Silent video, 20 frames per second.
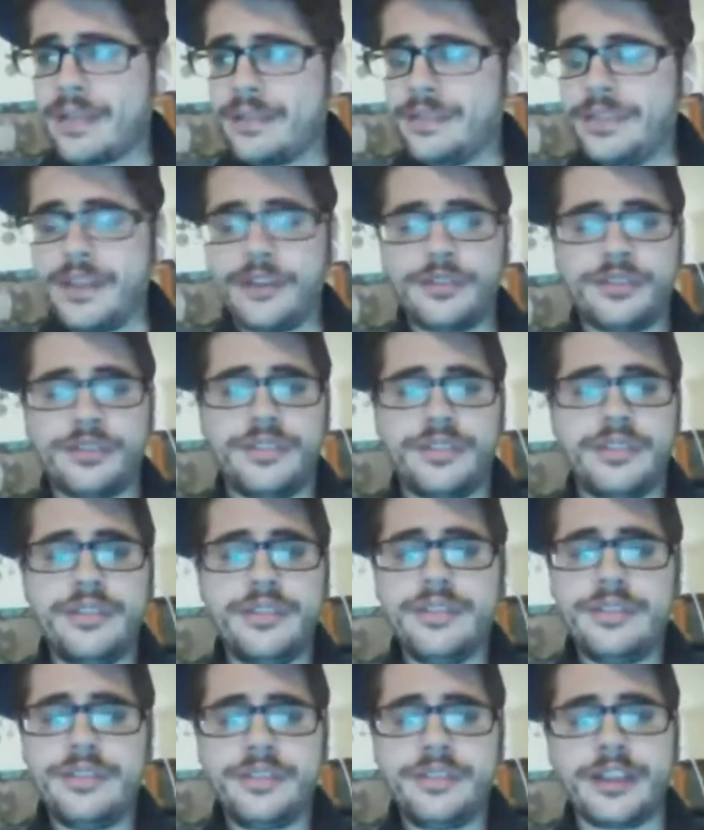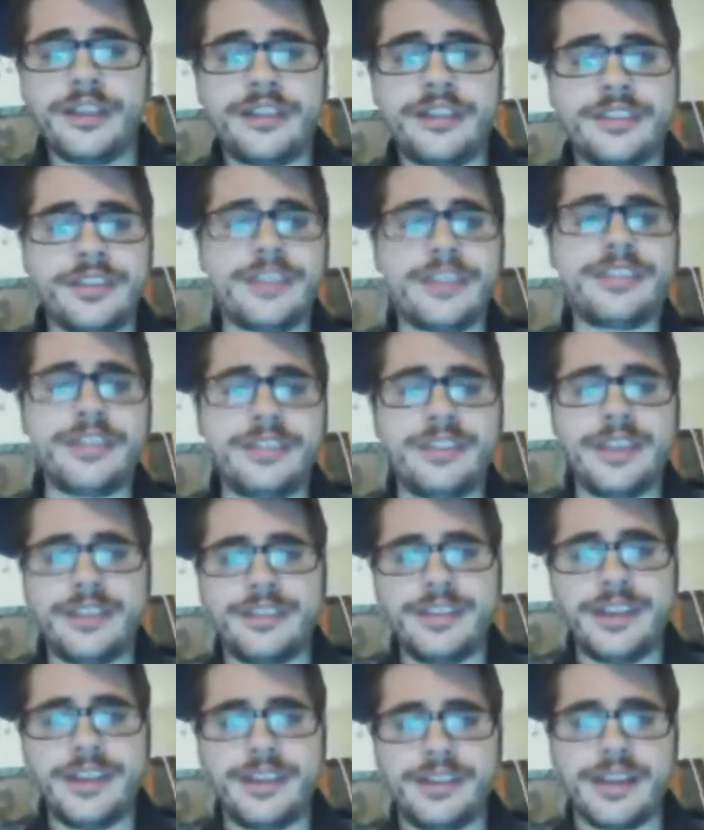There's consistency is
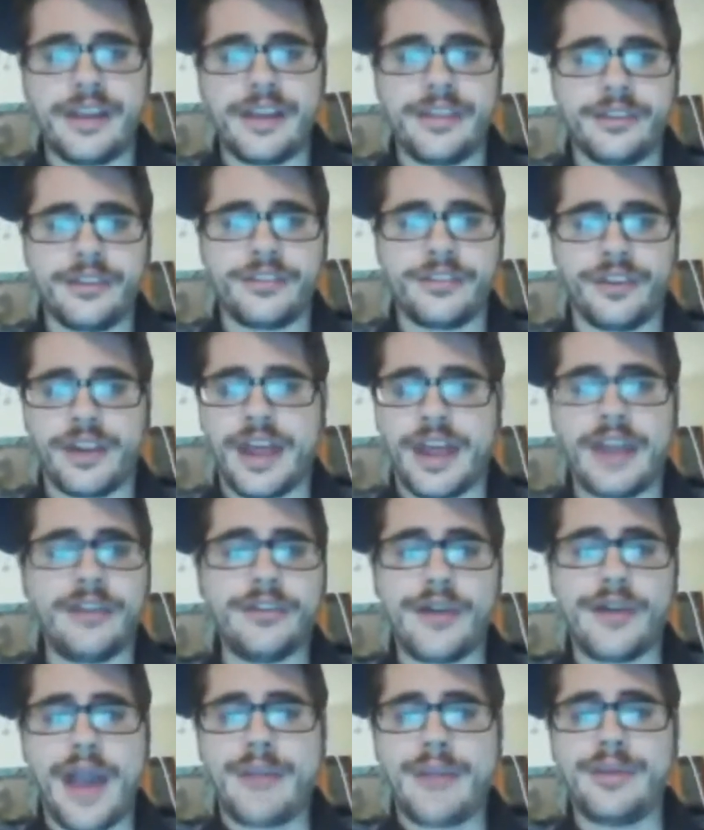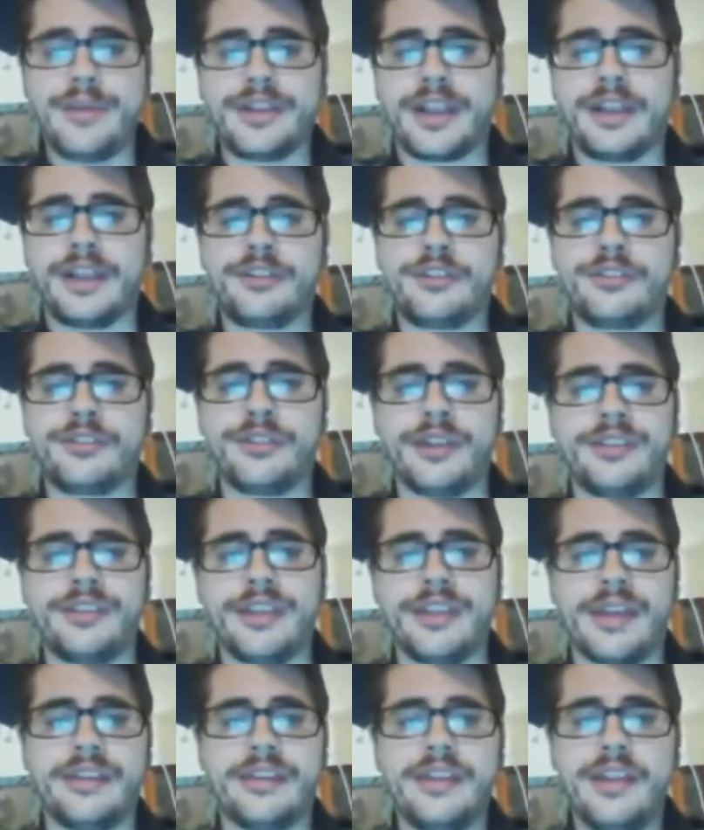needed down there in Florida. I don't know how much I can stress
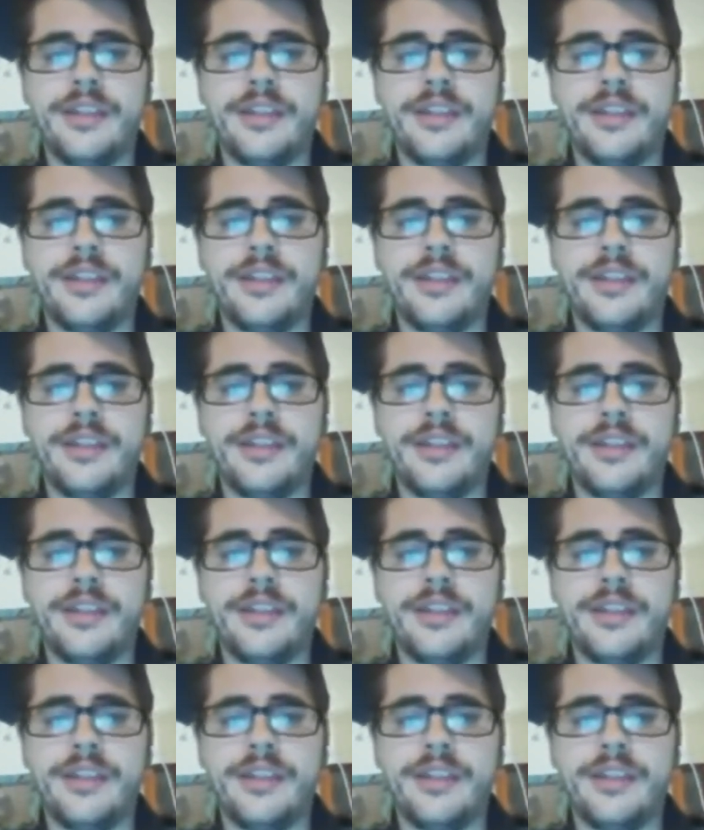that.